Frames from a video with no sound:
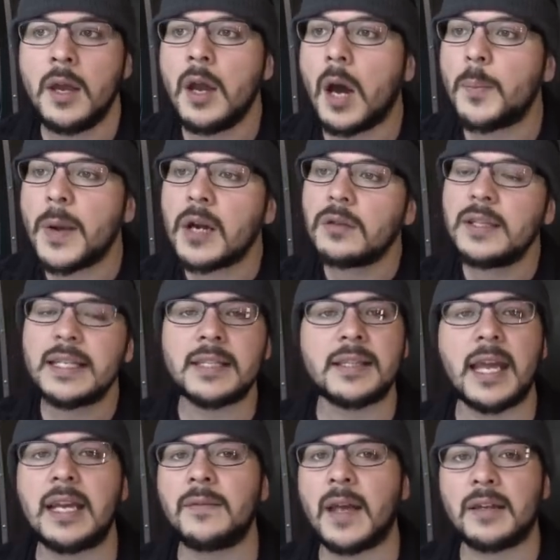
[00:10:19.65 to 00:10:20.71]
Apparently,
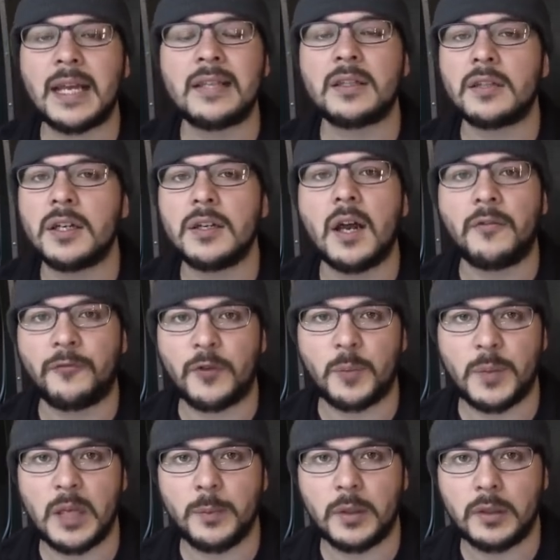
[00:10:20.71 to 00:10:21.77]
saying that isn't enough for
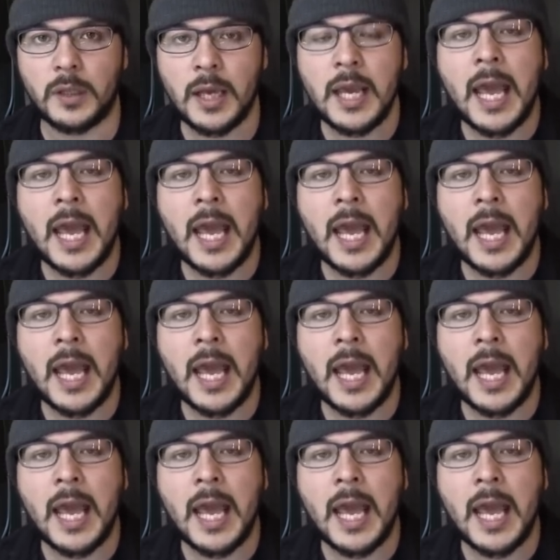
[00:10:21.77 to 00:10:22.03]
people.